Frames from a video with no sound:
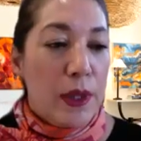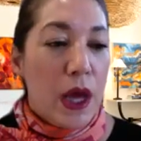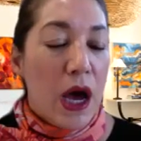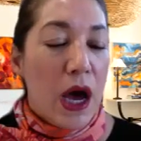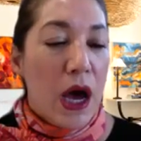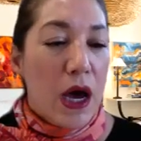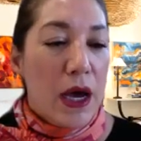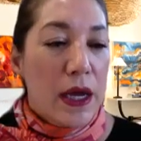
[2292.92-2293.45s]

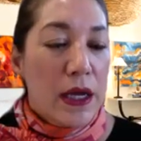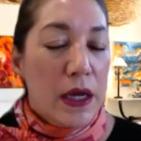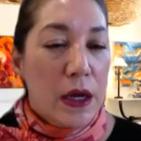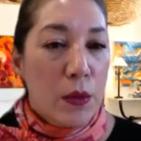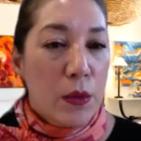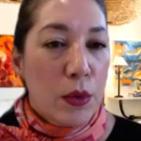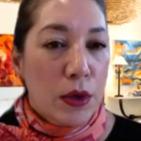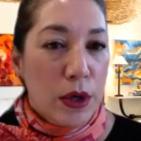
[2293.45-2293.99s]
I
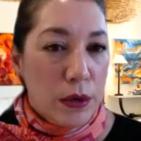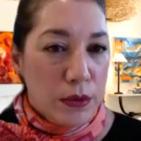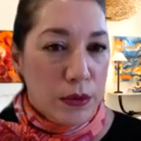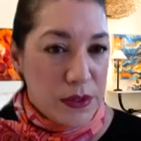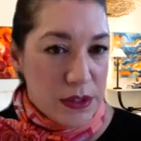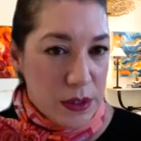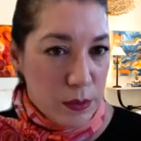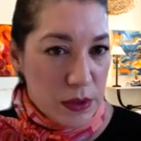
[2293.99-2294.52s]
will go to
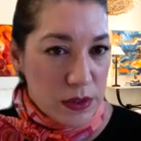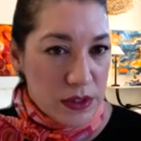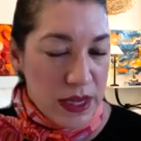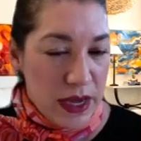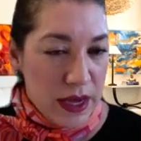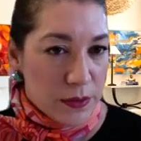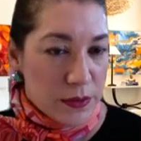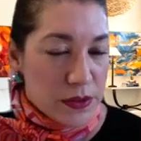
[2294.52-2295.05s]
someone's
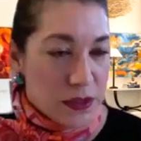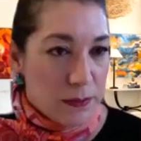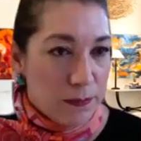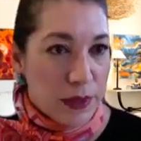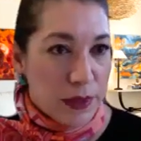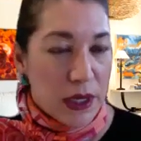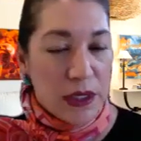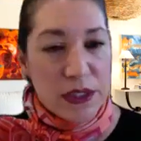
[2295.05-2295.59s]
house.
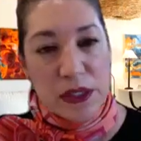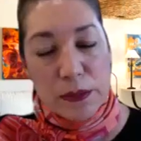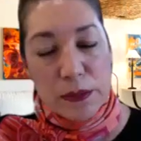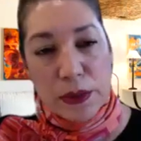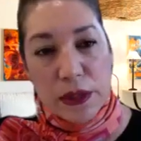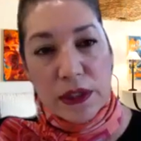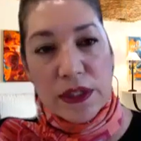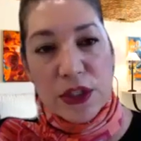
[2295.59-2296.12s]
I
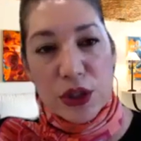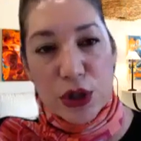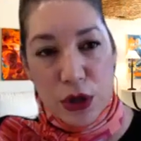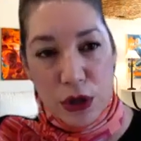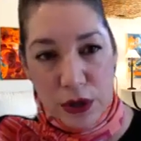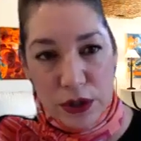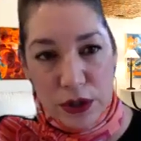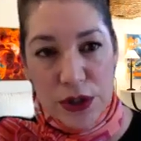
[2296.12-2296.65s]
typically
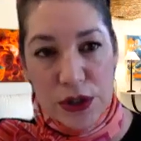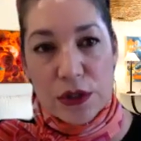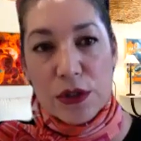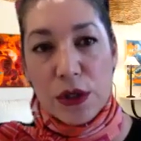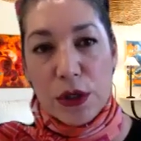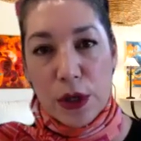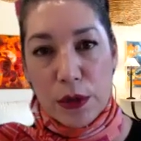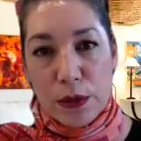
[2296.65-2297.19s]
charge to
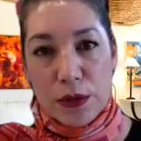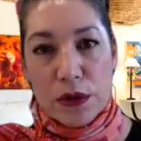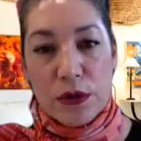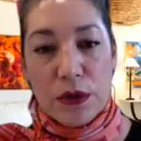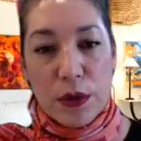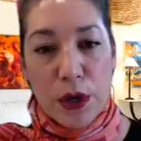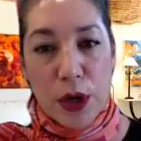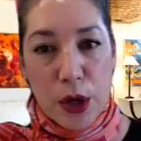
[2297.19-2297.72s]
go to
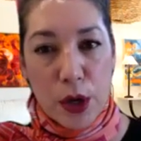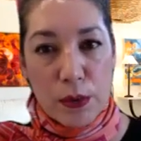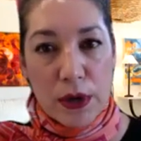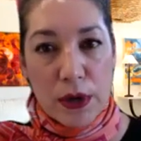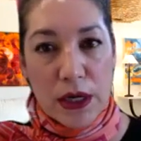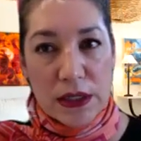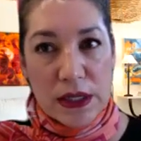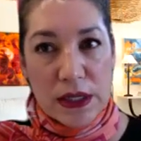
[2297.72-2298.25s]
their home
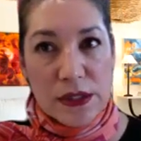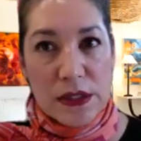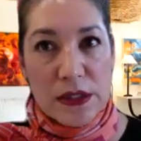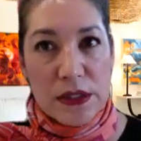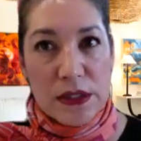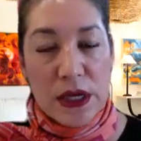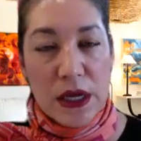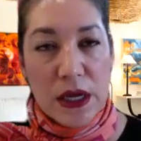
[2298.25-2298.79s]
unless
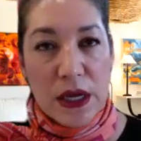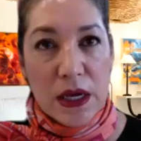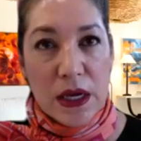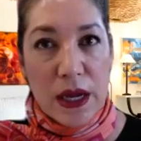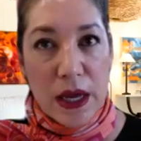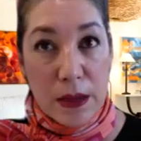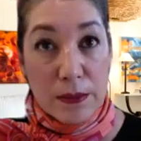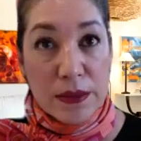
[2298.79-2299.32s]
it's an
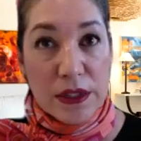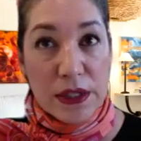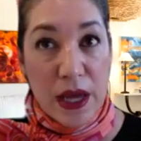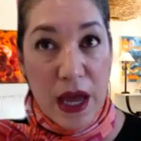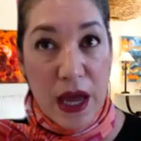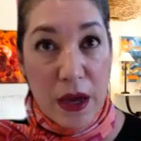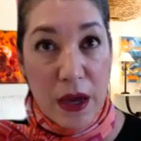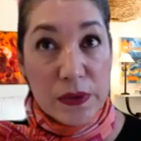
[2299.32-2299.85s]
empty
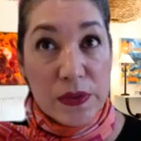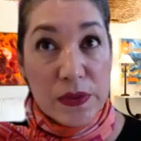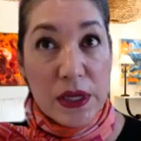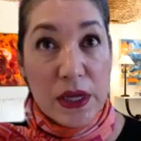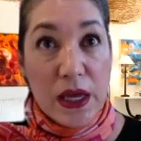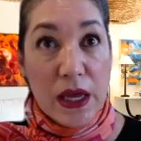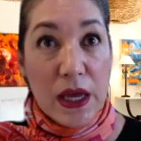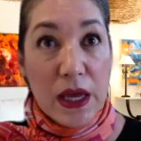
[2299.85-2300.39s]
house
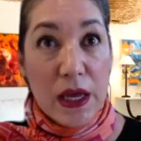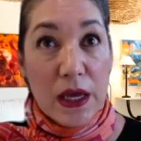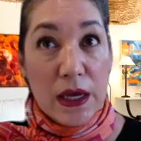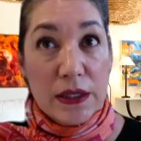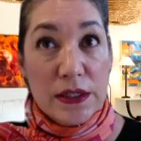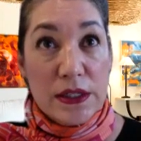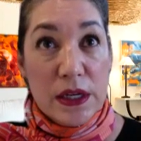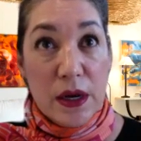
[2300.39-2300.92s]

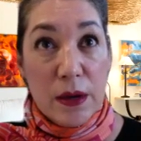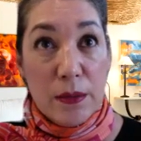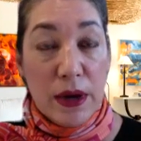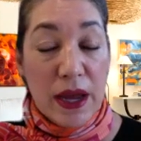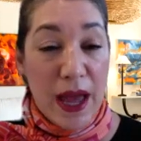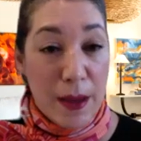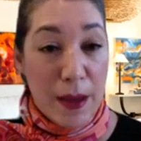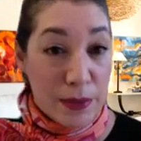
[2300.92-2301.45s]
and I
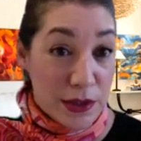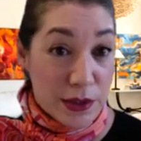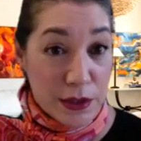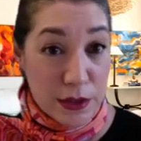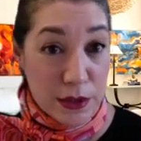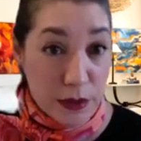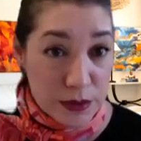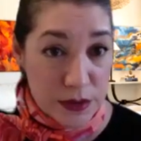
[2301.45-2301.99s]
happen to
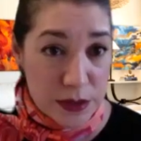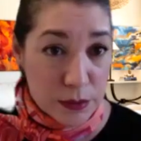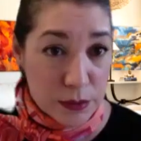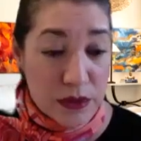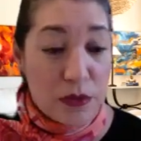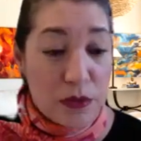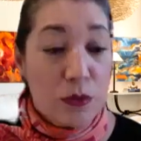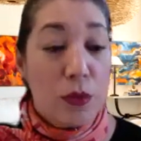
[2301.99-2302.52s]
notice it
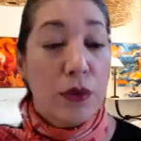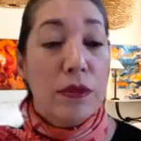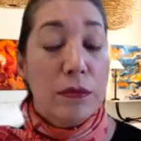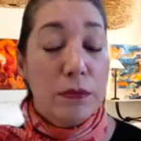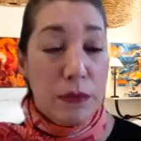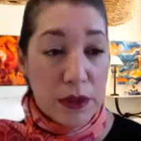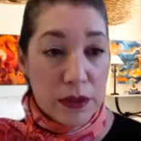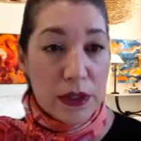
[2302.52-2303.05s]
was worth
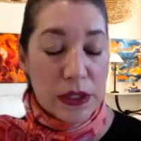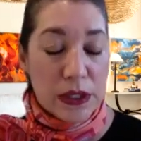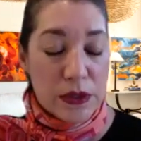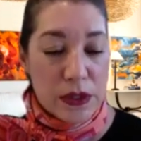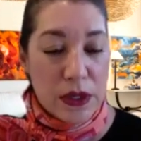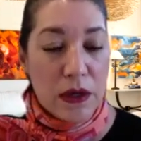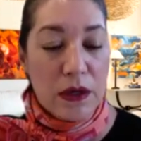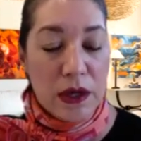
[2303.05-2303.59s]

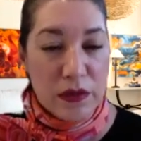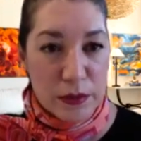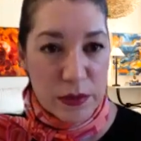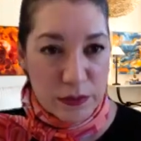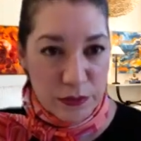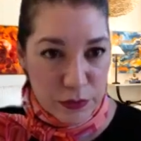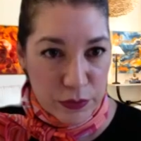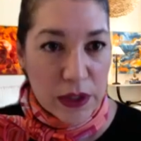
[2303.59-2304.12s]
millions. I'll give them a
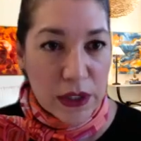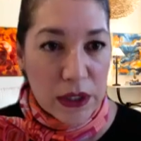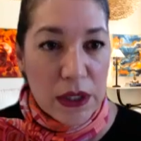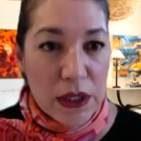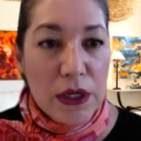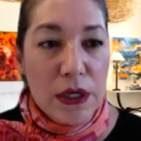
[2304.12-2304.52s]
free